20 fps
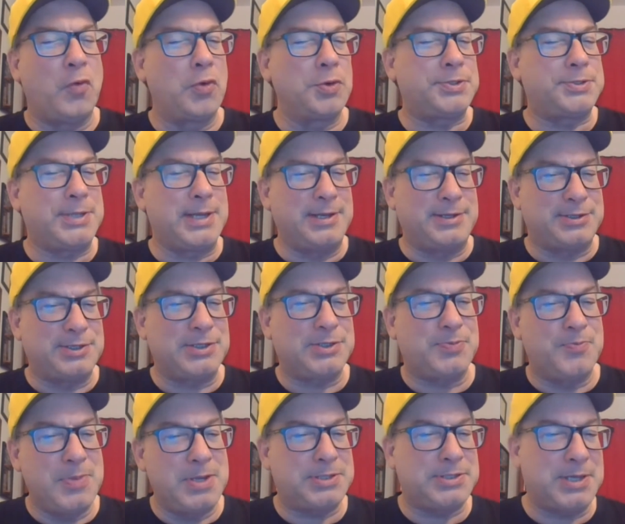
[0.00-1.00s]
seed just
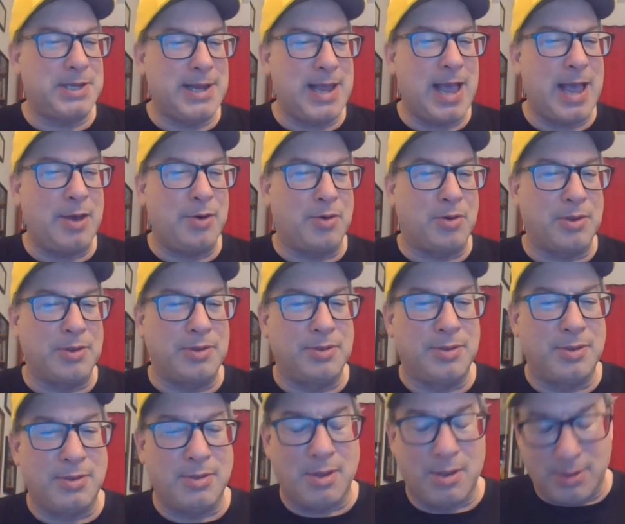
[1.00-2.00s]
missing out
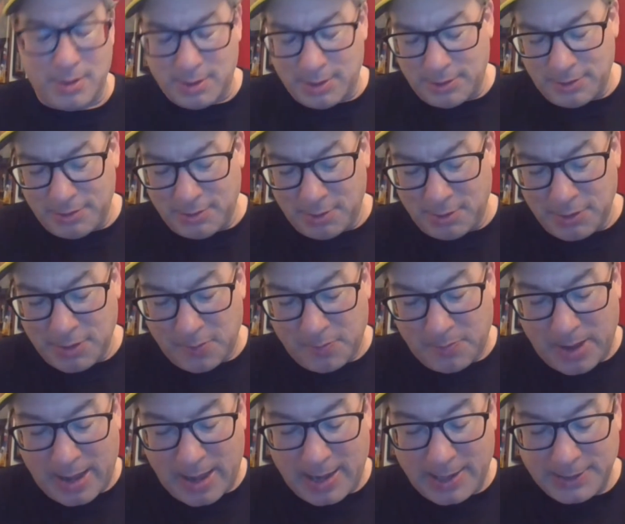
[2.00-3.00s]
on the
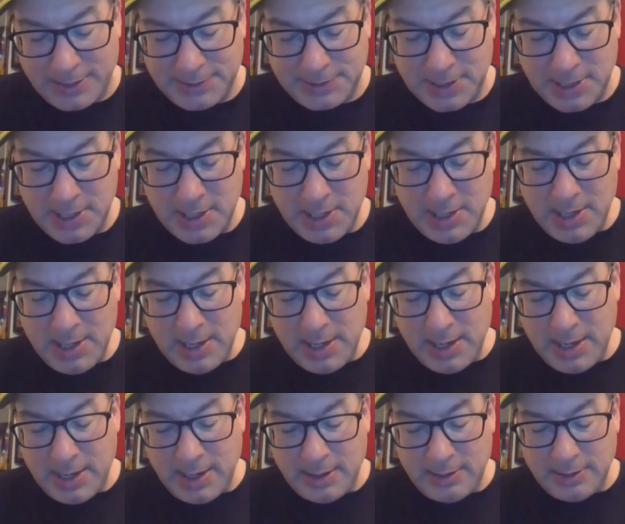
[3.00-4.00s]
byes
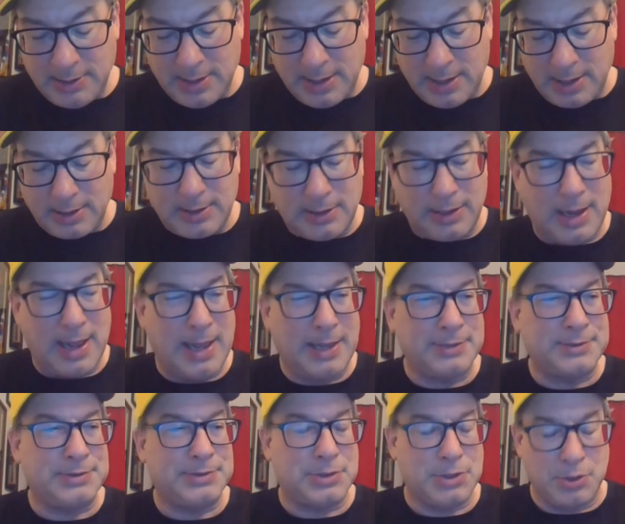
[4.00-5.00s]
in
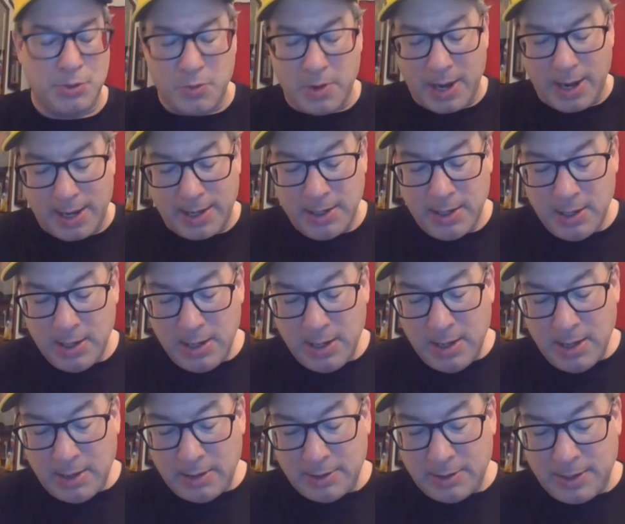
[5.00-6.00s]
Class 2A.
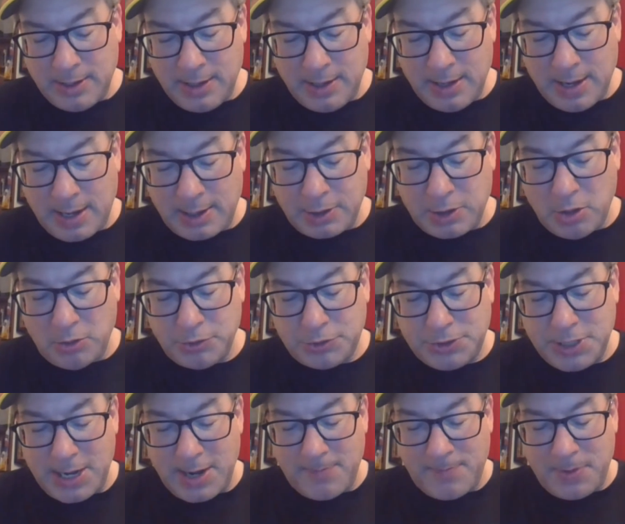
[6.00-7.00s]
The
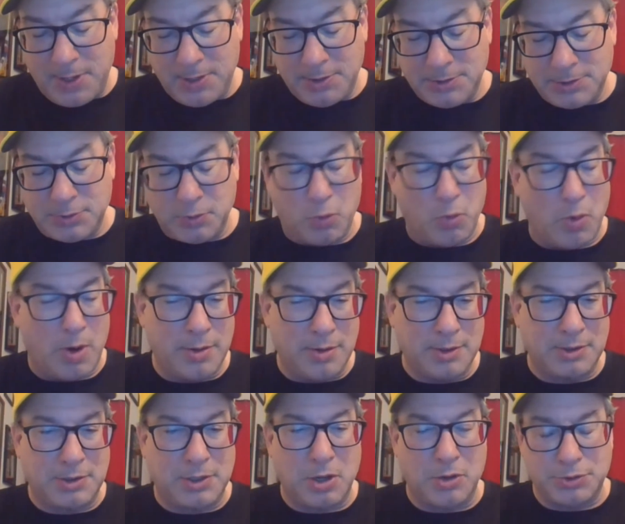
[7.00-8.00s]
co-champions, or one of
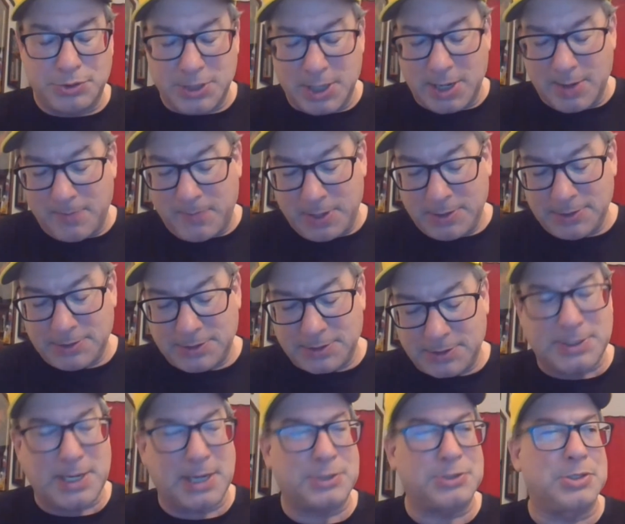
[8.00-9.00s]
the co-champions in
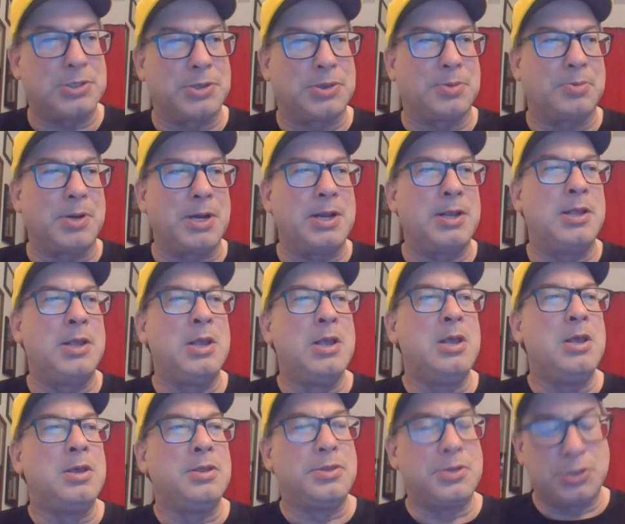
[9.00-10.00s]
Section 3,
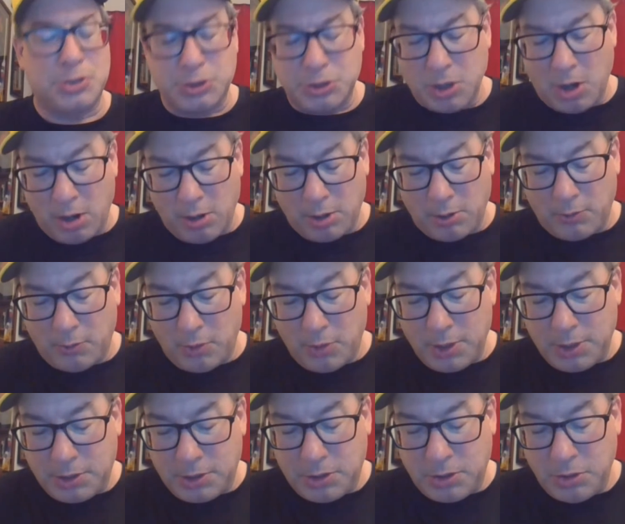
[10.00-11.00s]
the
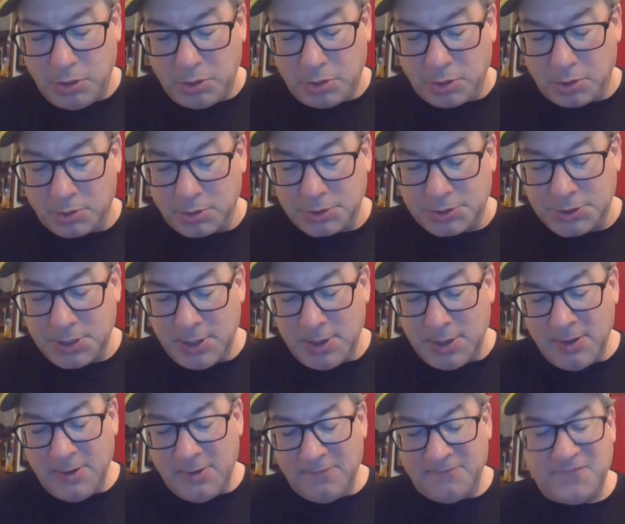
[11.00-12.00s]
Charleroi Cougars,
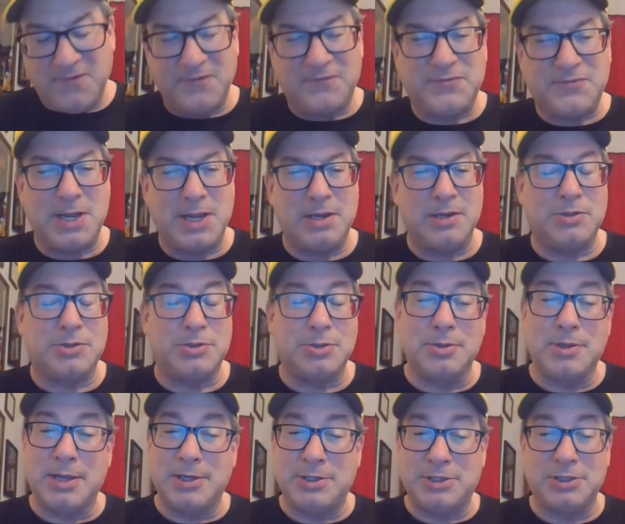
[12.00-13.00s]

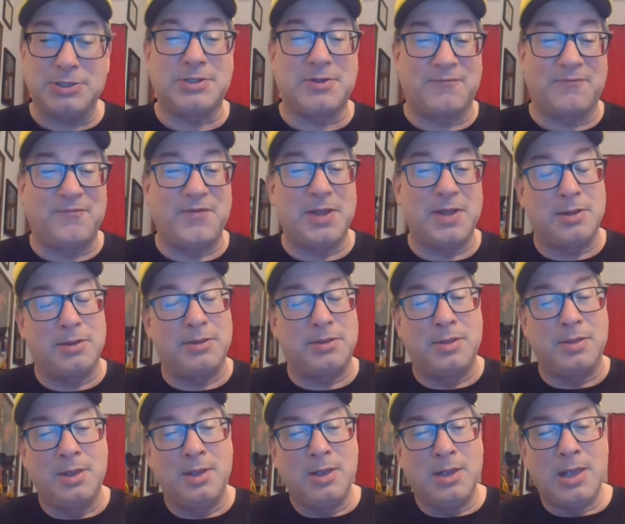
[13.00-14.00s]
15-2. They just defeated
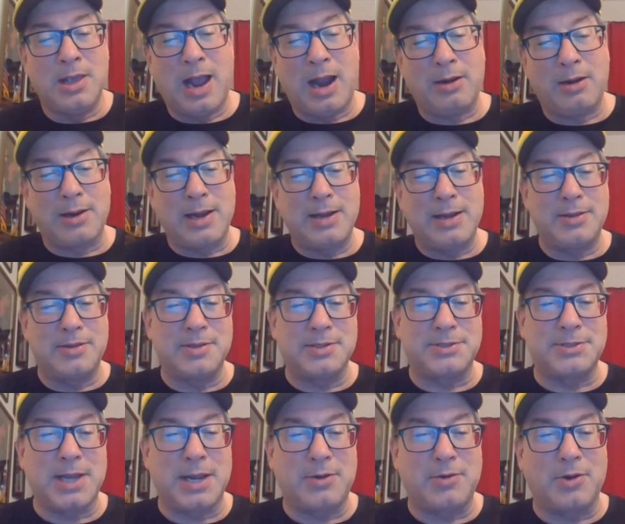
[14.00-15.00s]
Our Lady of the
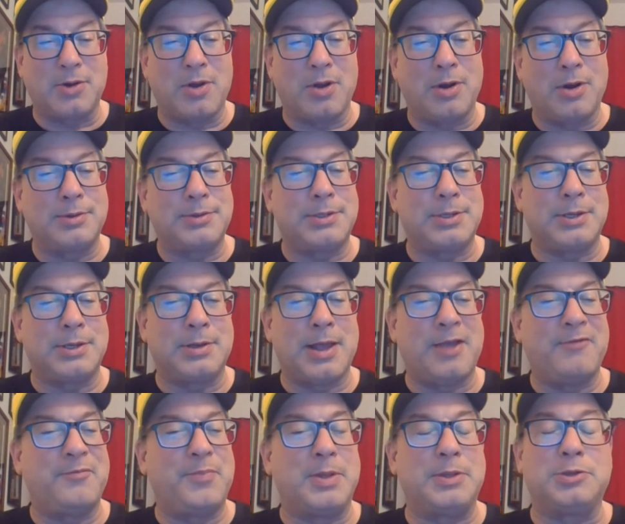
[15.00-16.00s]
Sacred Heart, and
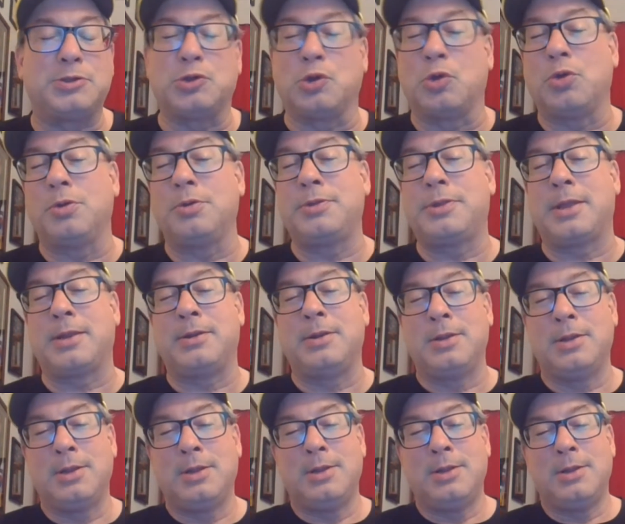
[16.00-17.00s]
I've been told that
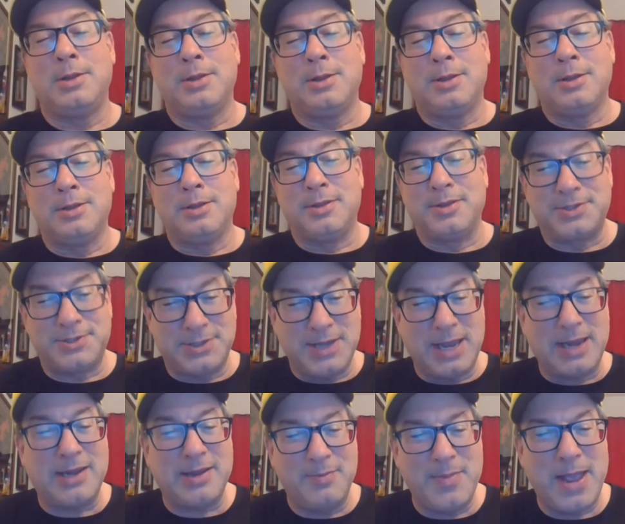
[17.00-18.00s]
the
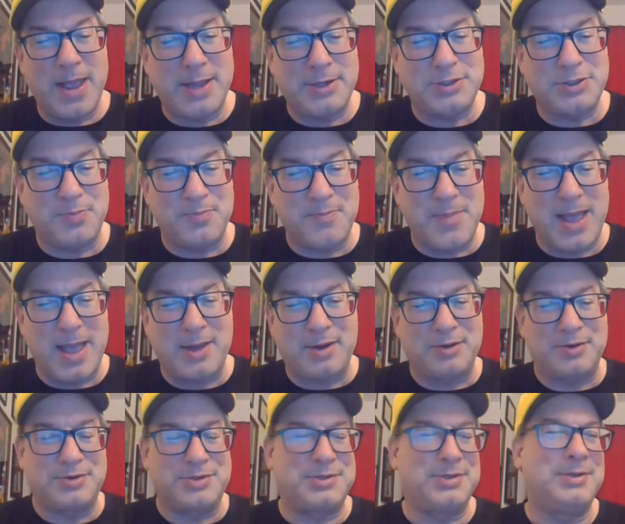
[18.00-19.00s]
second matchup
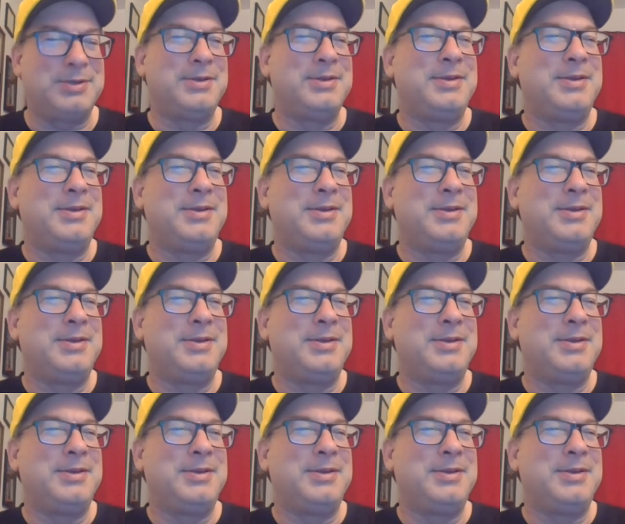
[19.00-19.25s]
matters.